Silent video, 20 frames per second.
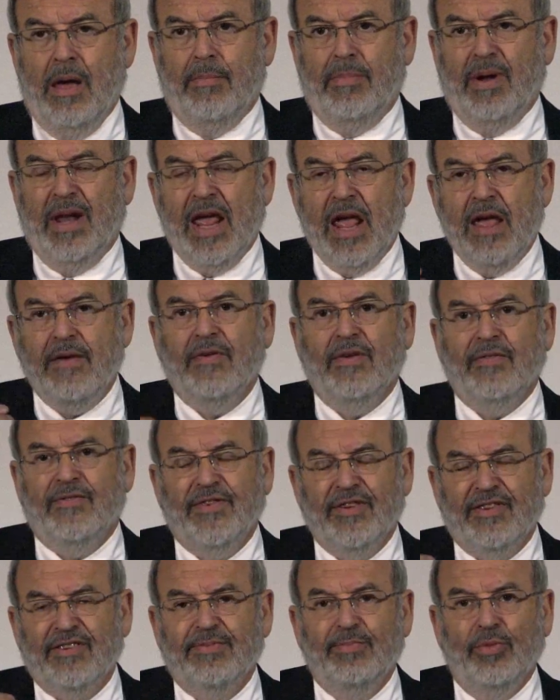But even
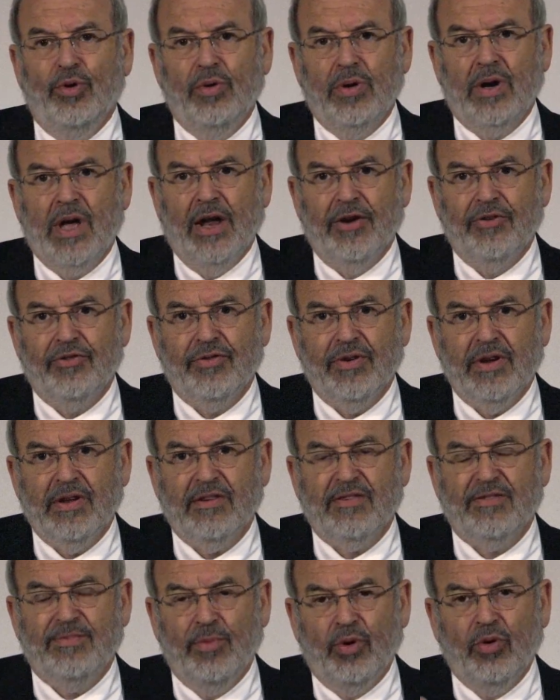for small
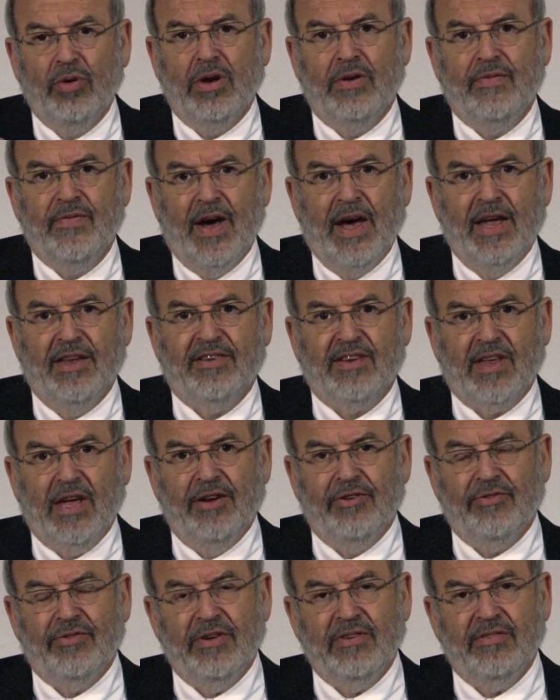countries, small advanced
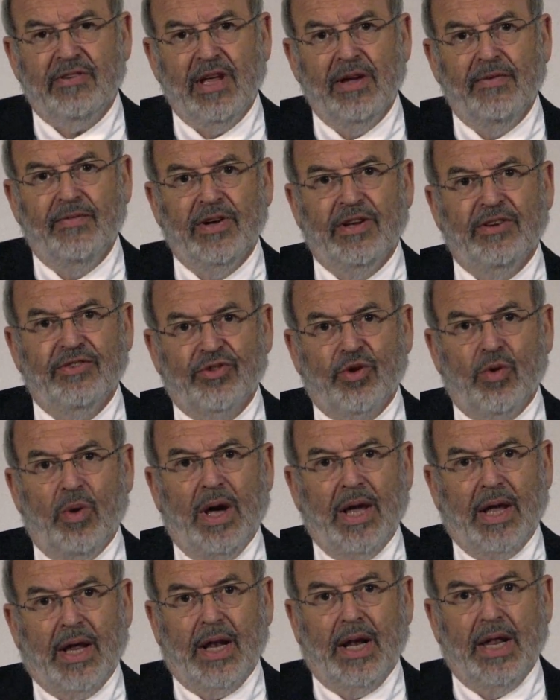countries, the evidence is
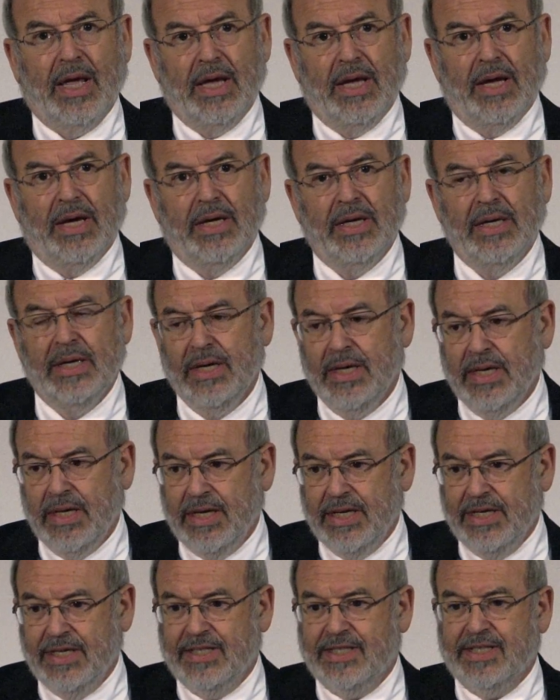quite clear
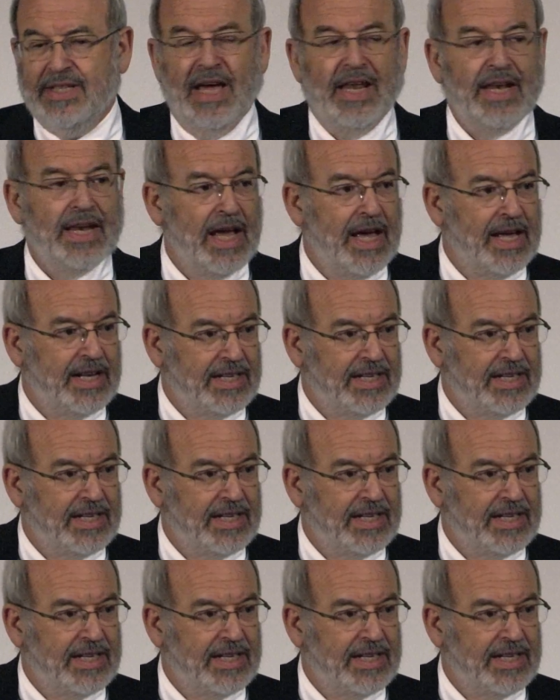is that